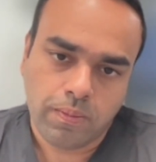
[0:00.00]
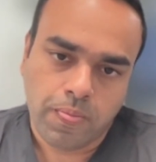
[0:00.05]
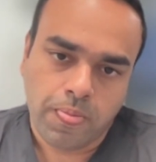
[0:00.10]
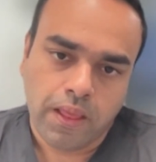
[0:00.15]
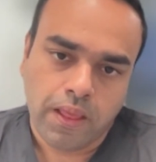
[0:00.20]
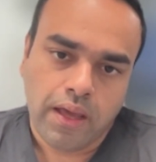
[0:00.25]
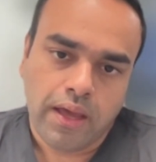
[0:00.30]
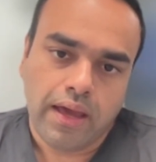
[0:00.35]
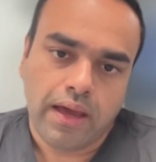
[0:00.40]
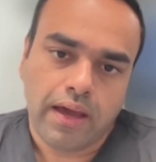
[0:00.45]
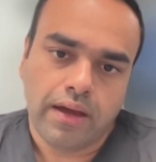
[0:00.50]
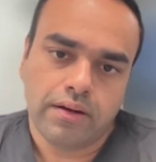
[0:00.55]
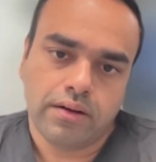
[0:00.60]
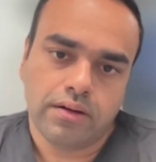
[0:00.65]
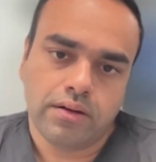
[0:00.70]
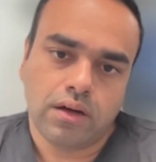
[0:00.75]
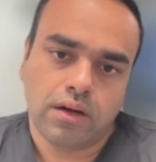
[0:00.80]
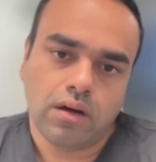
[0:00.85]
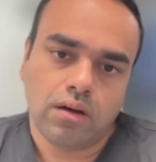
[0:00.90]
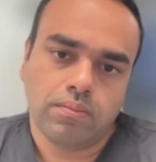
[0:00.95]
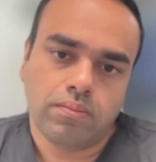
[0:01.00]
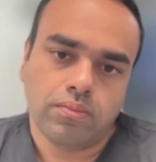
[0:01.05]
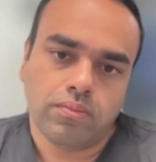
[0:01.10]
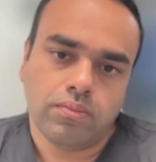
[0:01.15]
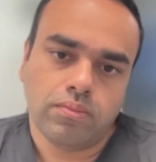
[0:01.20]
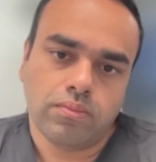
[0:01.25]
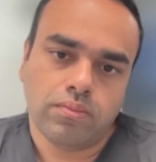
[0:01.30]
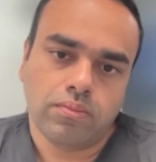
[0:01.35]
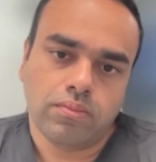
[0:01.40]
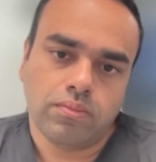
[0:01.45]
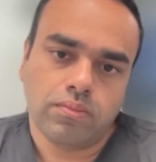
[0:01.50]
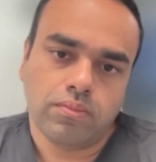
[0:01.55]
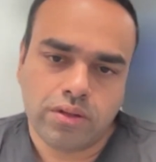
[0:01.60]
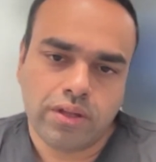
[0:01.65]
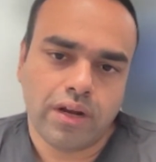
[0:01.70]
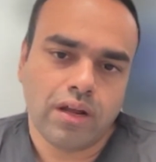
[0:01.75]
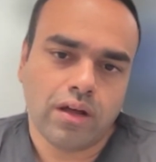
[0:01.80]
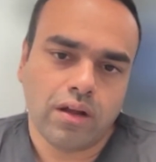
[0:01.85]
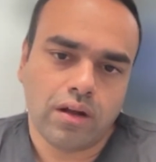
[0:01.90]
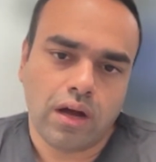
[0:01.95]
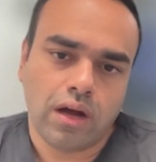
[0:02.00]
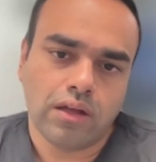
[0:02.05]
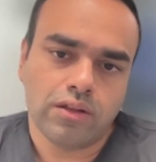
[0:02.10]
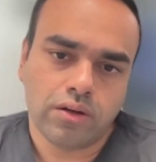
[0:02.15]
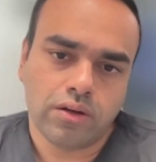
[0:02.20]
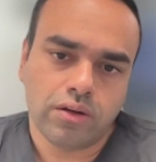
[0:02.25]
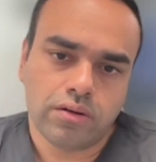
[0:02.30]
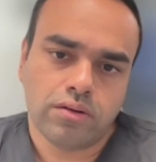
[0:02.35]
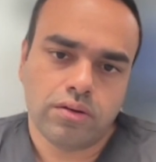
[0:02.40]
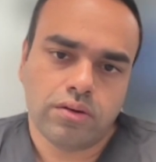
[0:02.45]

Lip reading: and or also there are other